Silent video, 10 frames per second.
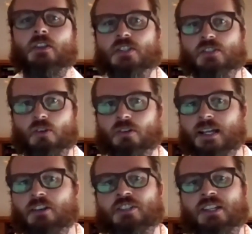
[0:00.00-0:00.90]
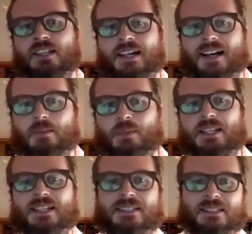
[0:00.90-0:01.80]
The solar energy
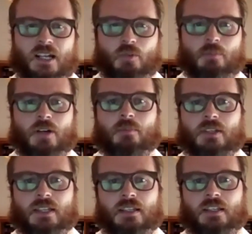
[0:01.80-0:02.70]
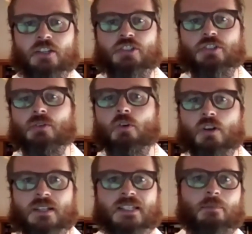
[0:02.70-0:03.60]
economy is not a Republican issue
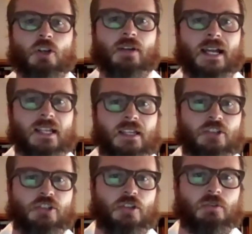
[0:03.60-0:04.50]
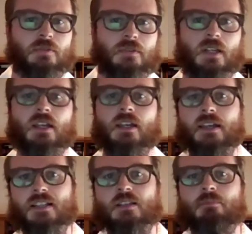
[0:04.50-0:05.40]
or a Democratic issue.
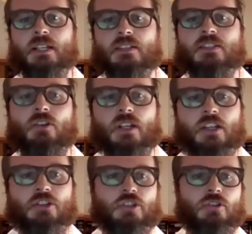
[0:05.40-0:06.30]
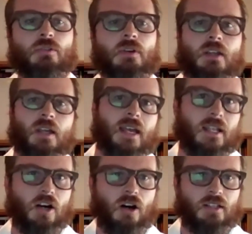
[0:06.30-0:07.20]
It is a Minnesota issue,
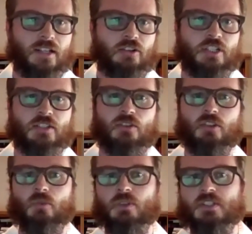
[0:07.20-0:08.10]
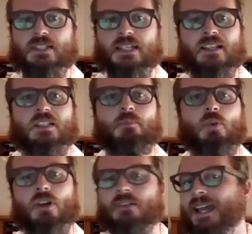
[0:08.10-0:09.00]
and All Energy Solar will stand in
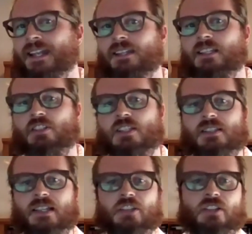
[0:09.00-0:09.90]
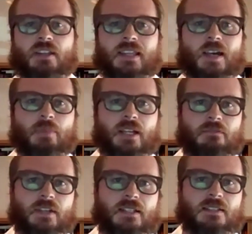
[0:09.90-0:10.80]
support of any legislation that
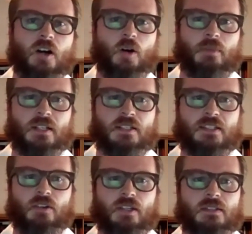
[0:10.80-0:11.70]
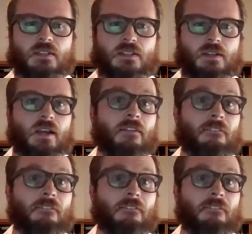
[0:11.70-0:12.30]
benefits all Minnesotans.